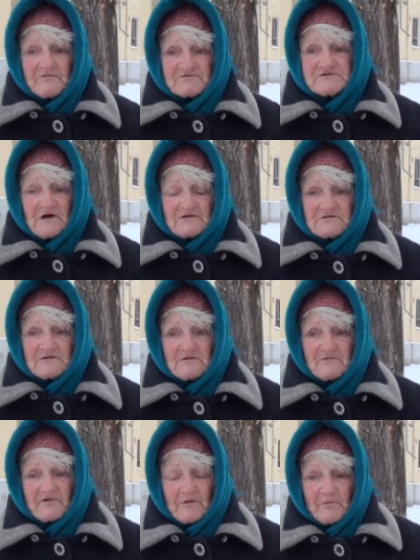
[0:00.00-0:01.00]
Granny:
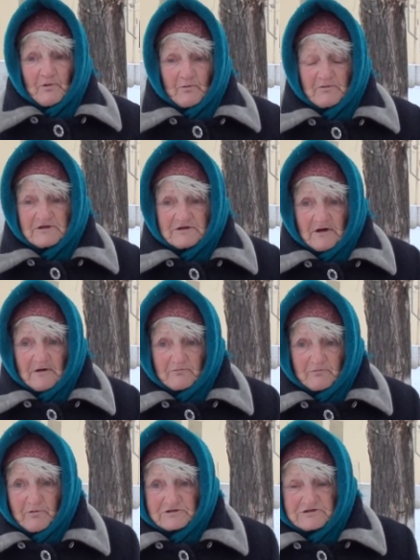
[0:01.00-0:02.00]
Yes,
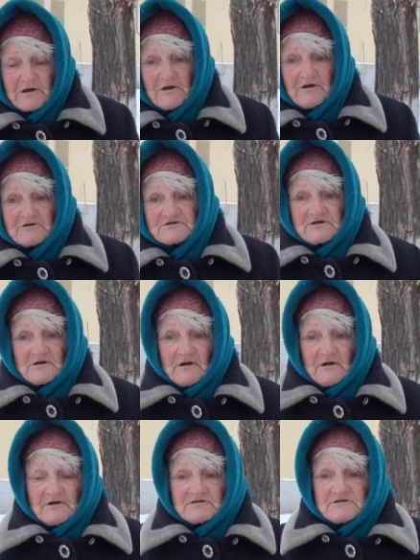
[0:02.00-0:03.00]
my daughter passed
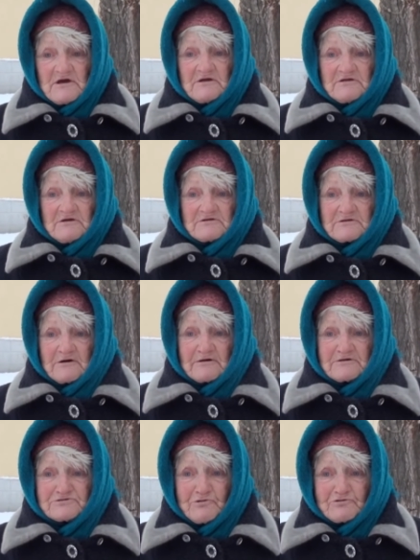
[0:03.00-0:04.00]
away about 40
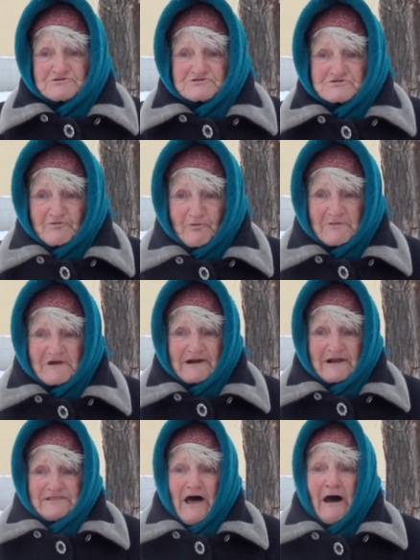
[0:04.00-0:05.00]
days ago from
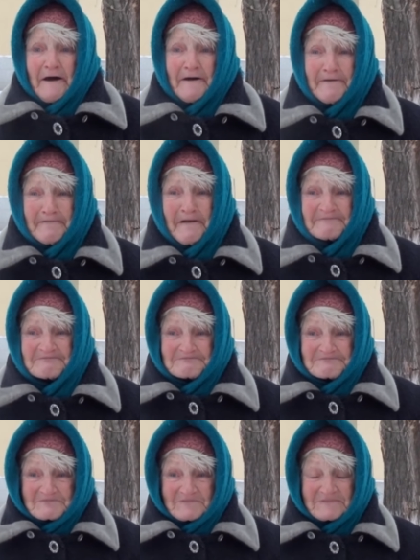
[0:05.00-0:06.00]
starving.
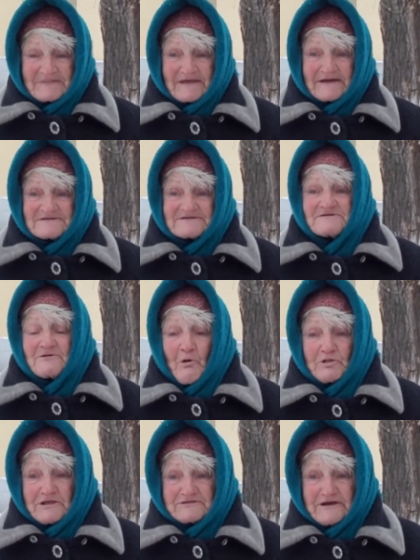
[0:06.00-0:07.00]
We are starving
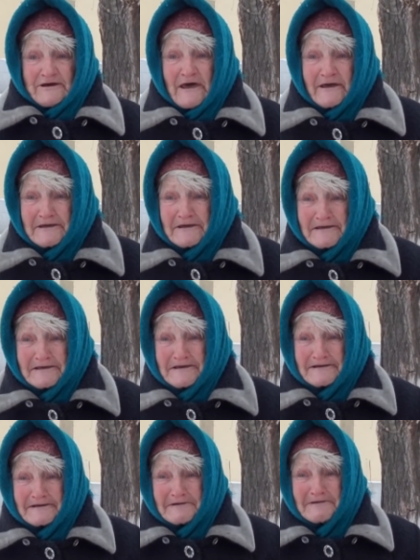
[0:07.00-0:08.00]
and dying here.
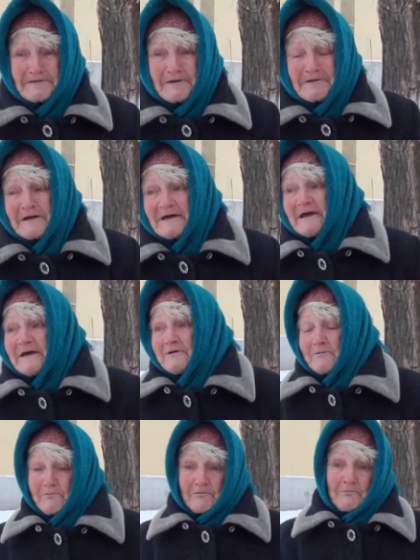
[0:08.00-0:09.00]
Didn't you know
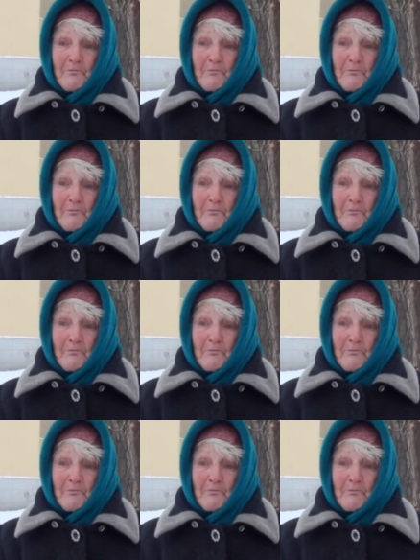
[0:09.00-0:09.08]
that?